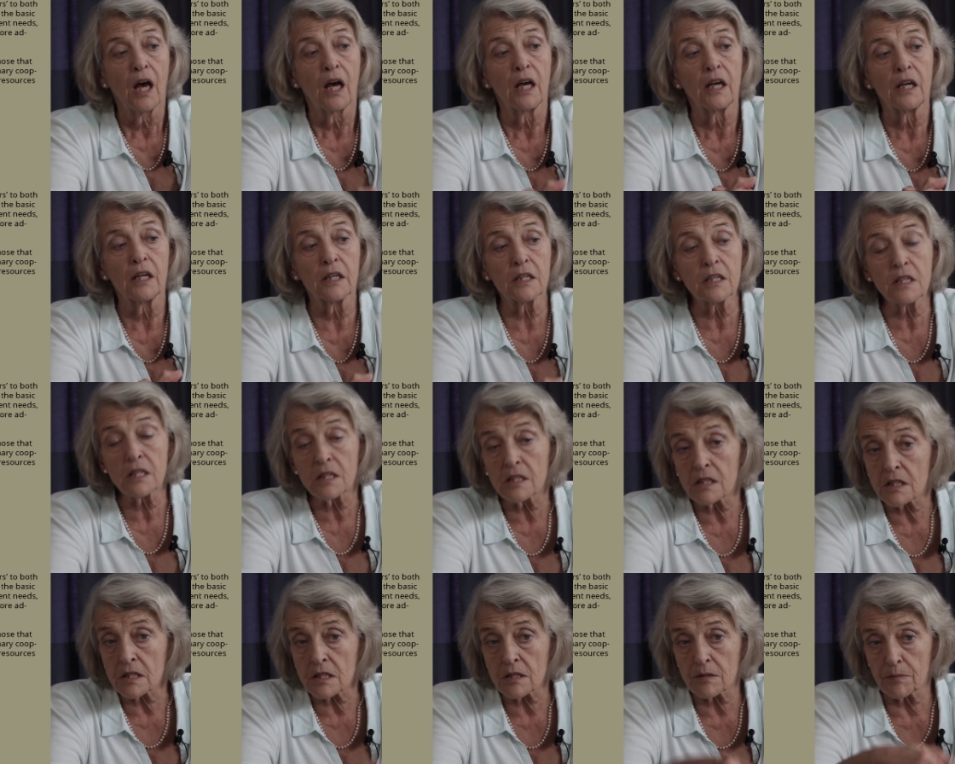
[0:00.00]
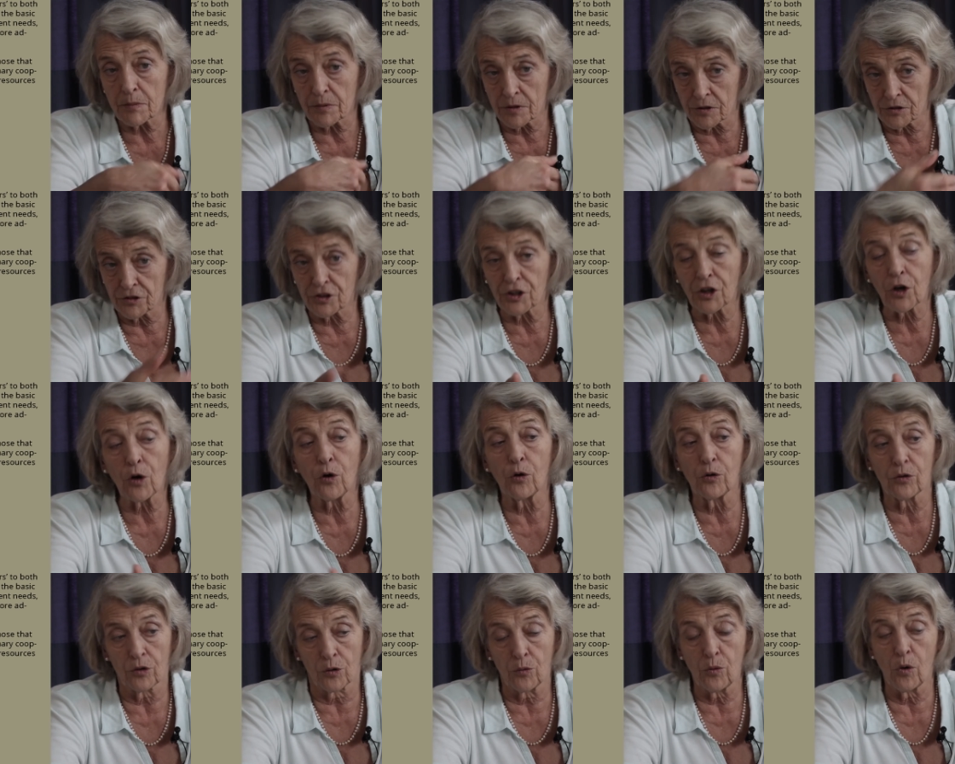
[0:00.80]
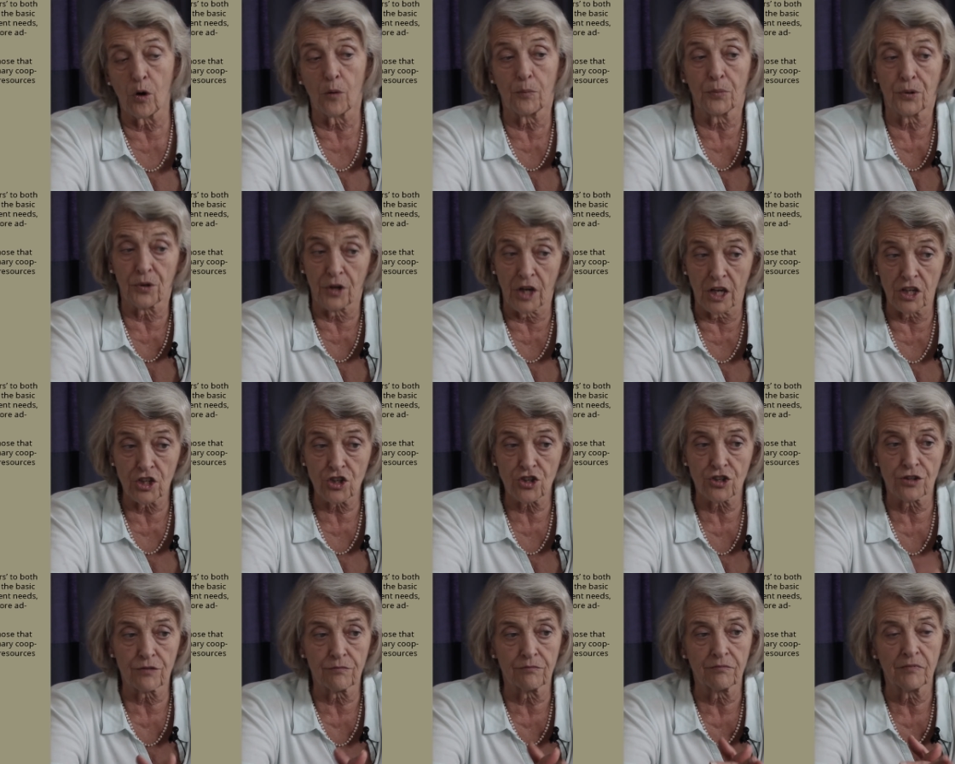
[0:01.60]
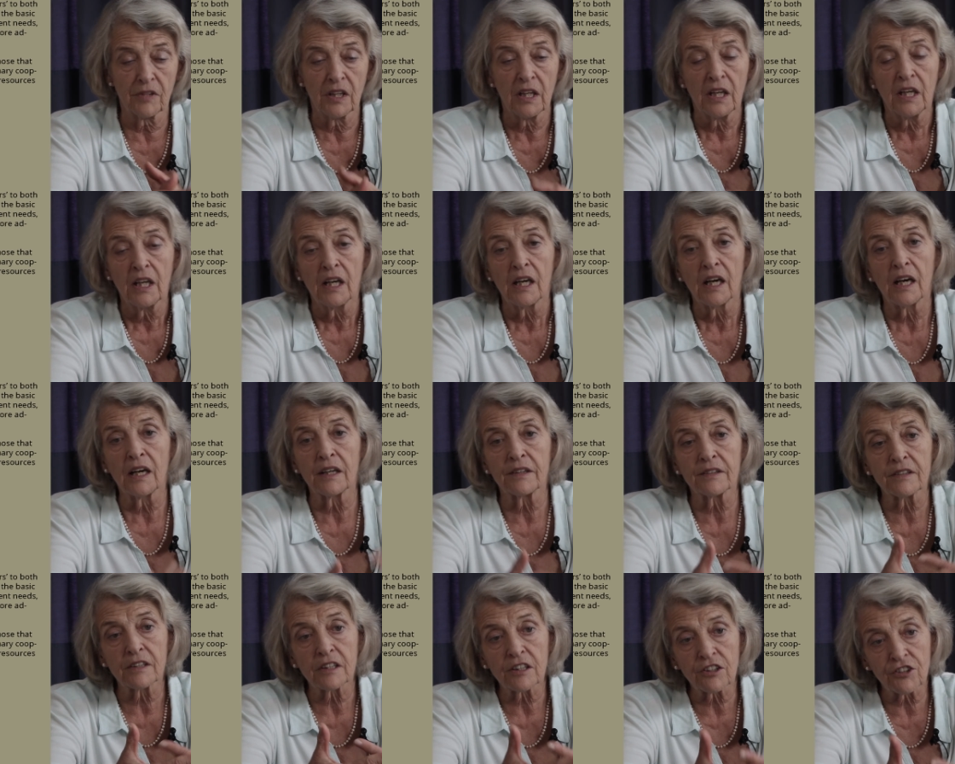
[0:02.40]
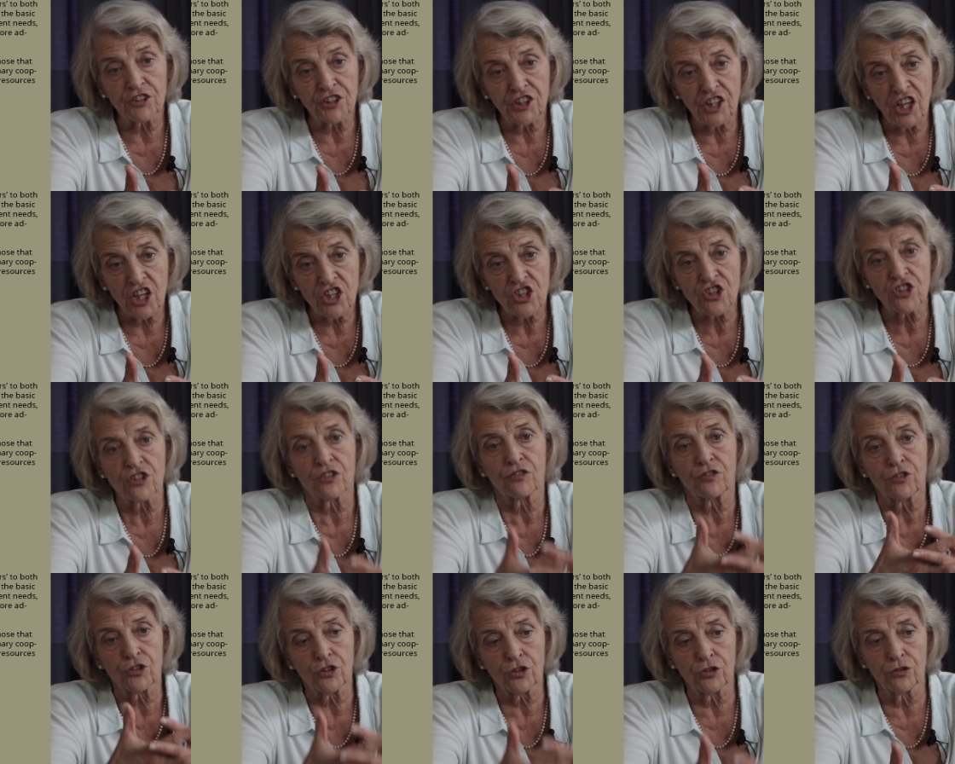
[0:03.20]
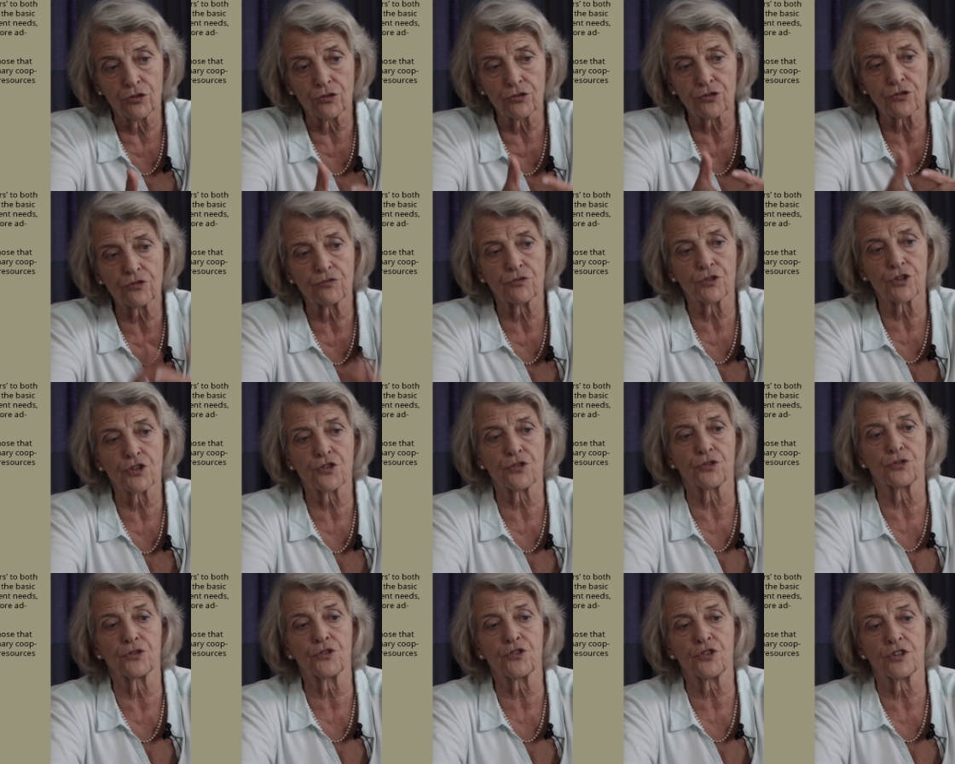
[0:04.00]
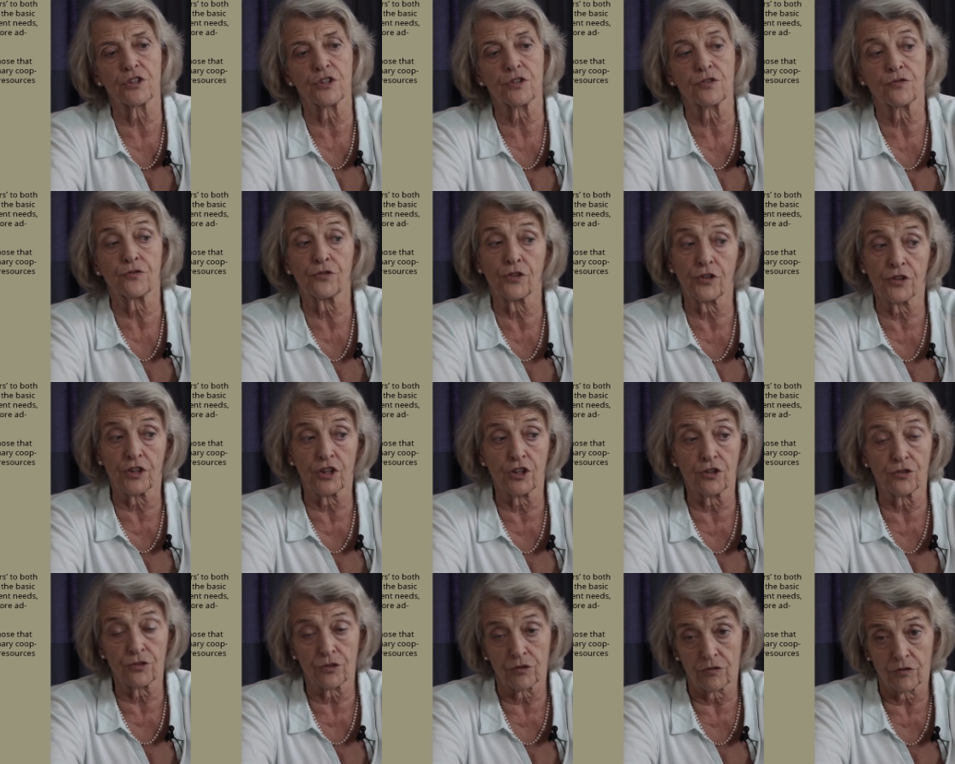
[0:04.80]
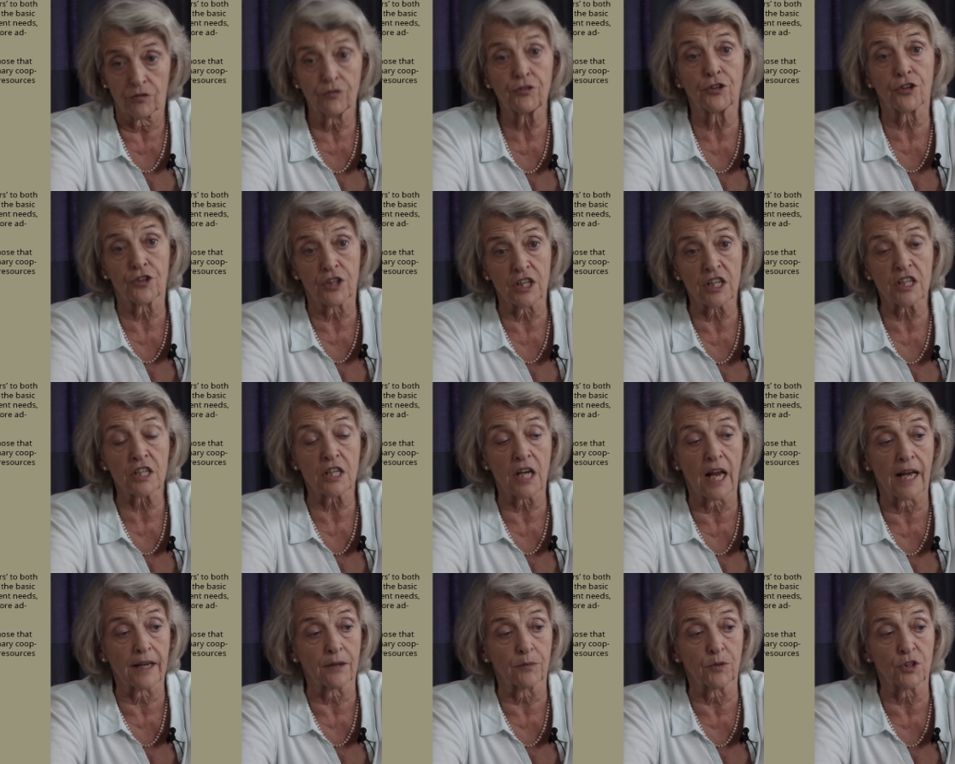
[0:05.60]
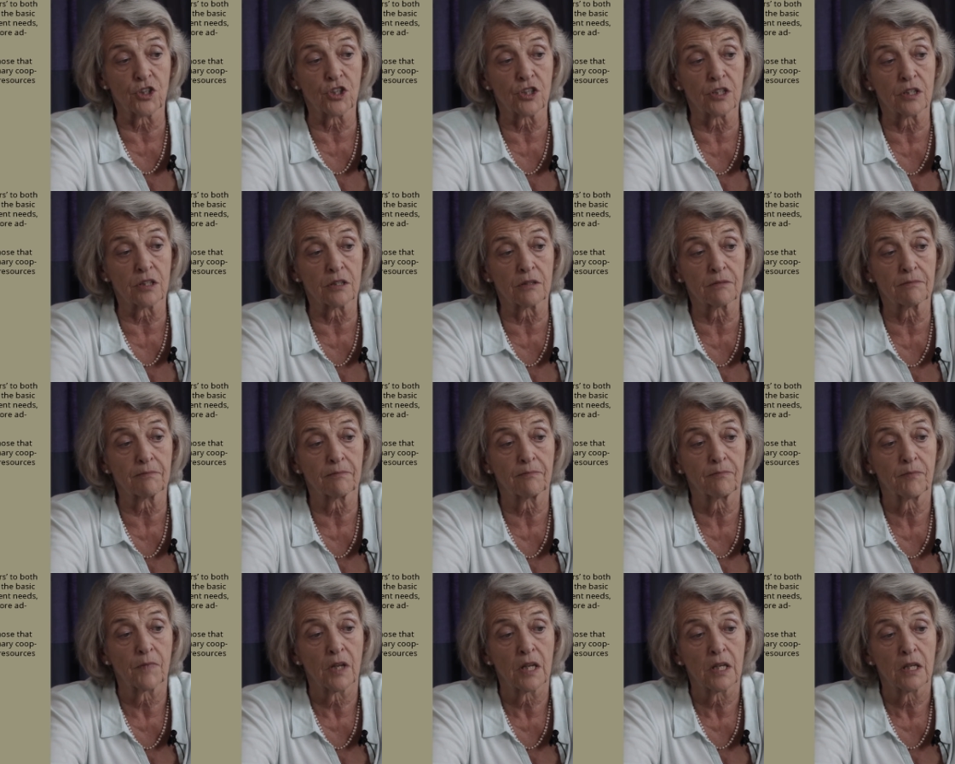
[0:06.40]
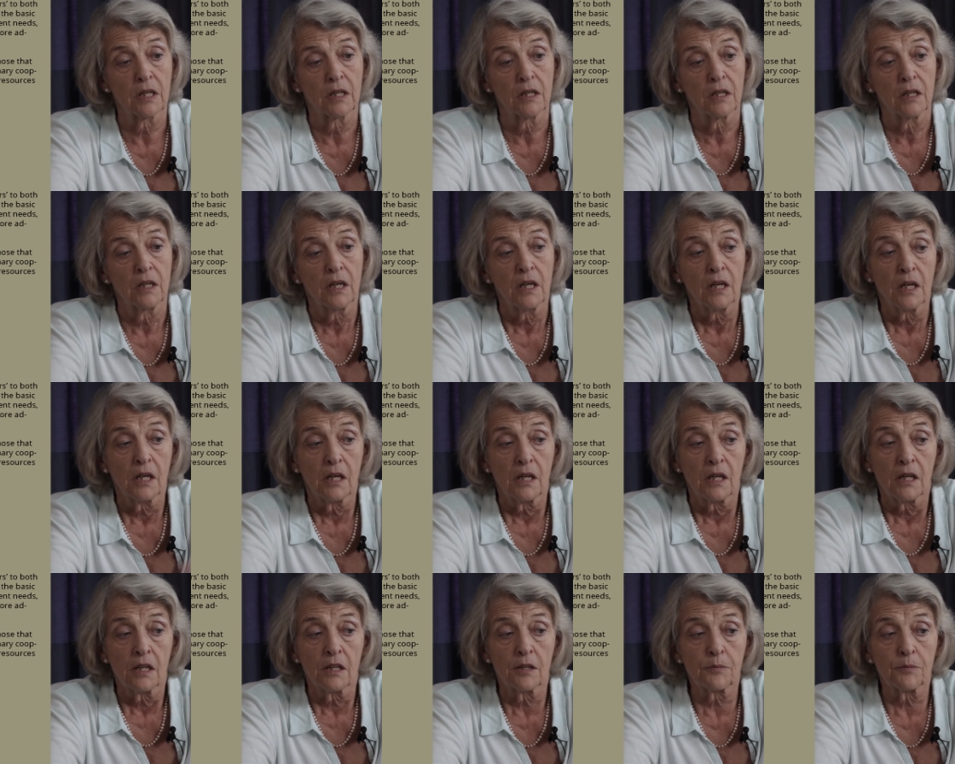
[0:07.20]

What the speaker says: interdisciplinary cooperation, and the creation of tools and resources for these languages. The